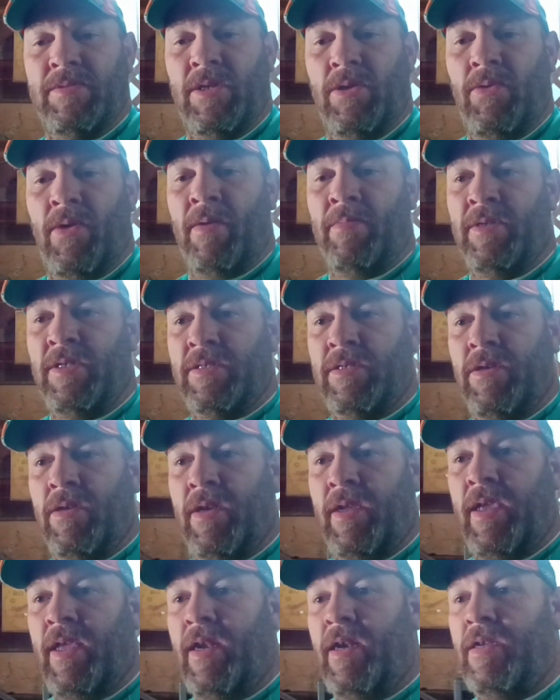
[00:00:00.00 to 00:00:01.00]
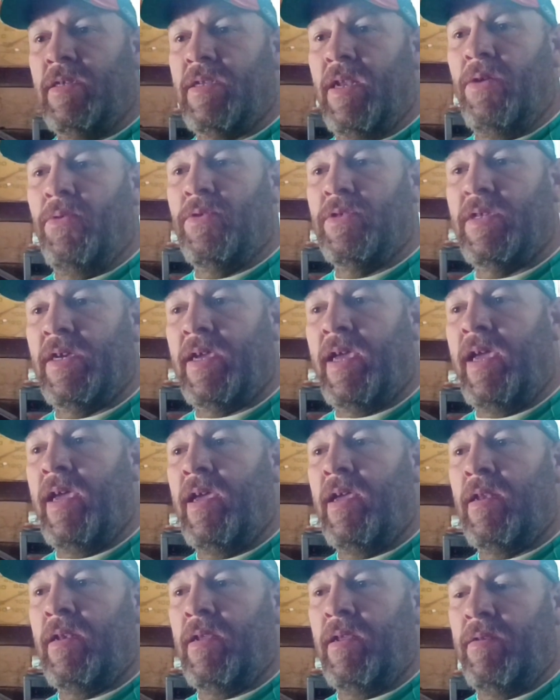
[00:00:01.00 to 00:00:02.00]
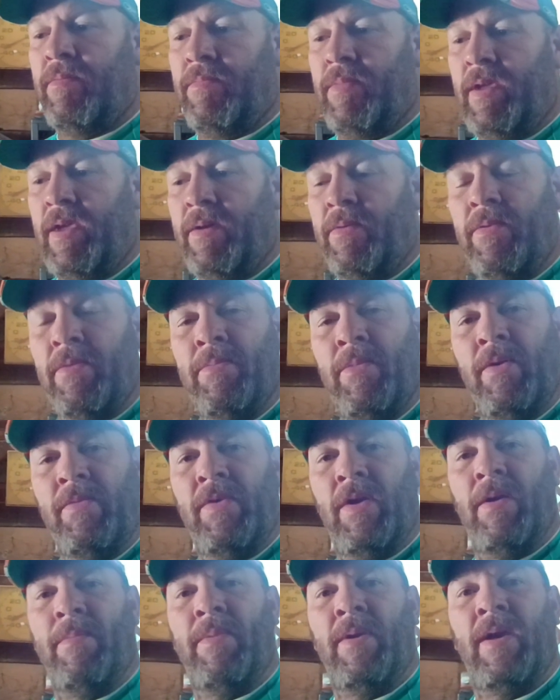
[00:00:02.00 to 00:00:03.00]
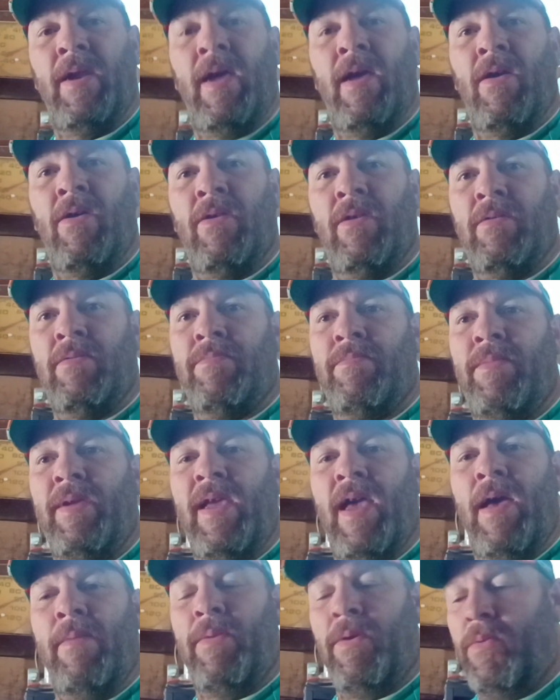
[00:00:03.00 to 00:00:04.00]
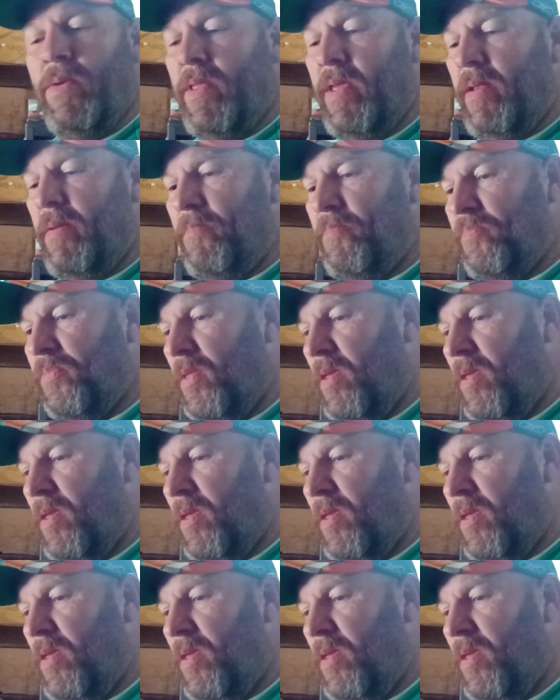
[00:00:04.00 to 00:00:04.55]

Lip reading: So I'm just going to get it as low as I can and be able to move it up and down and be happy with it.